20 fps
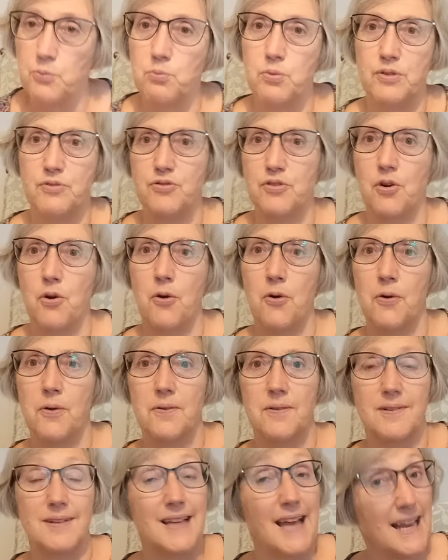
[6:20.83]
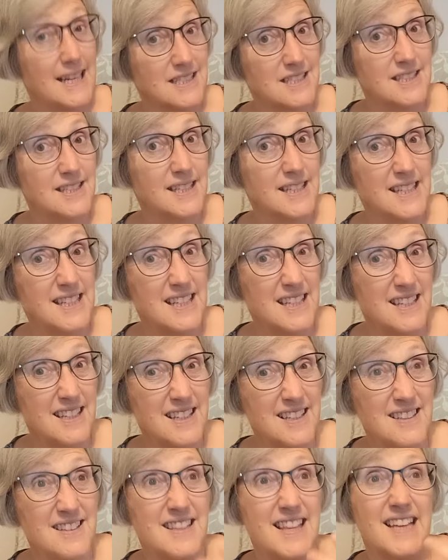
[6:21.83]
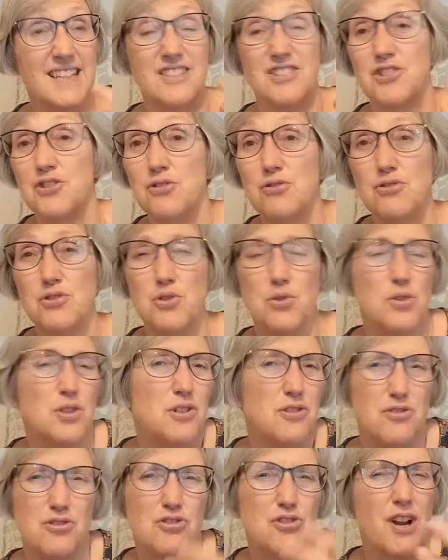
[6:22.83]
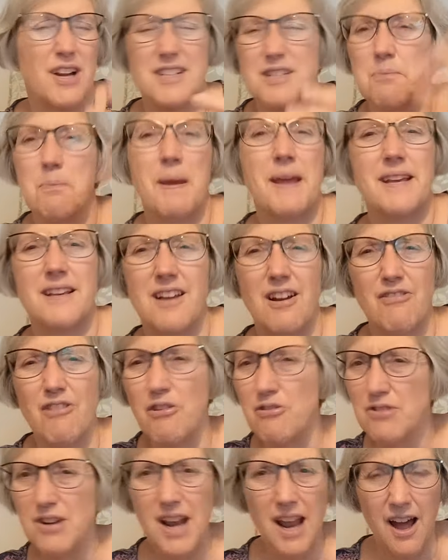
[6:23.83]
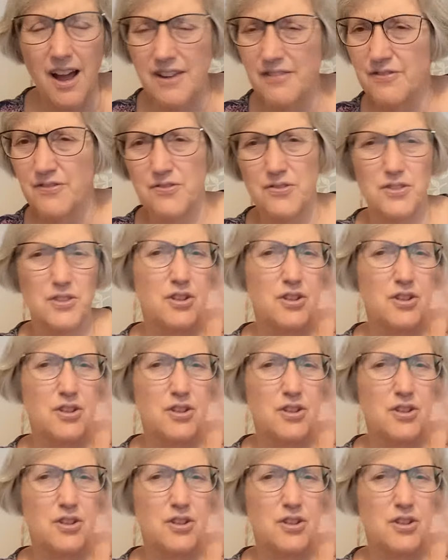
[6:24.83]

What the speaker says: We've got Cassie, their student daughter, who's trying to make her own life,